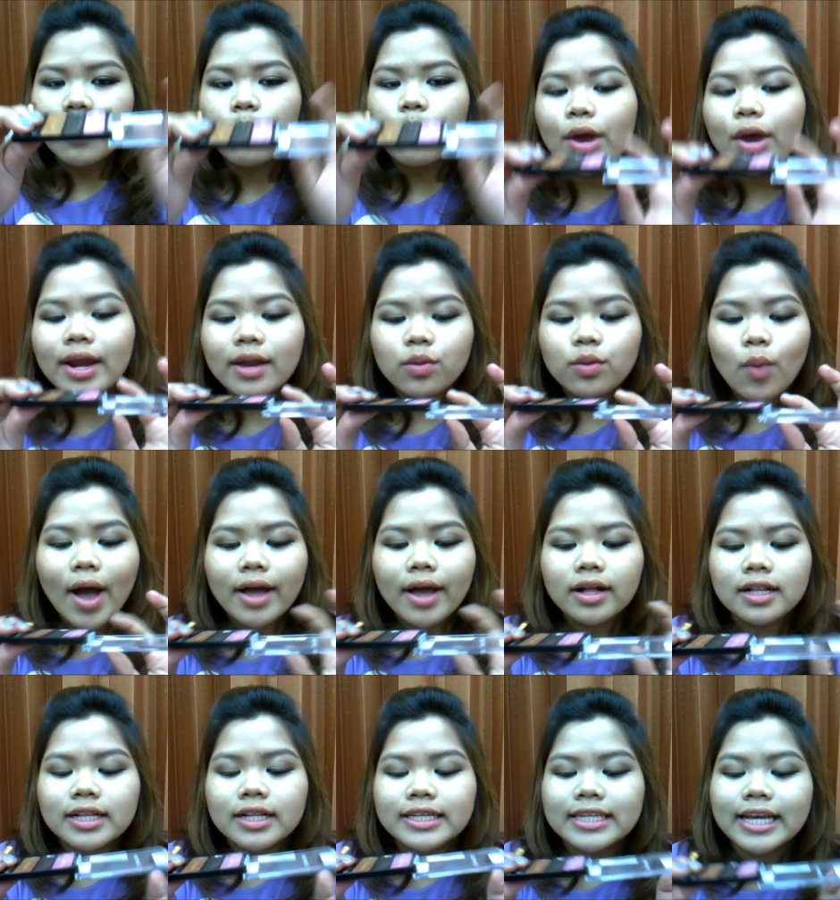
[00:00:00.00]
from Wet and
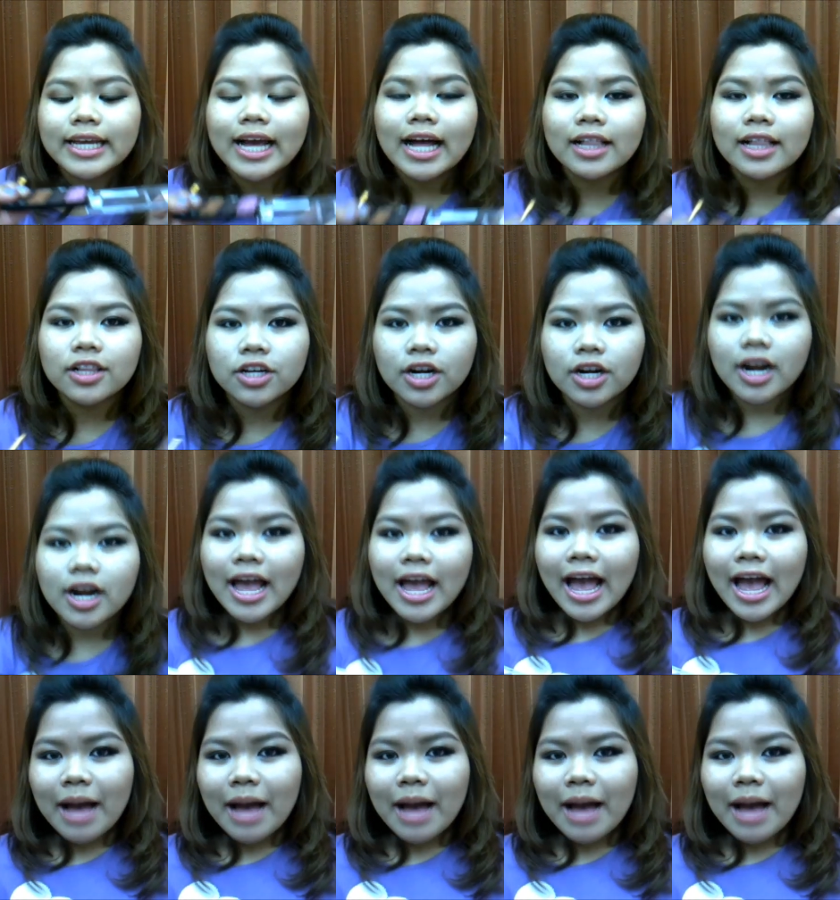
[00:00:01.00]
Wild in the color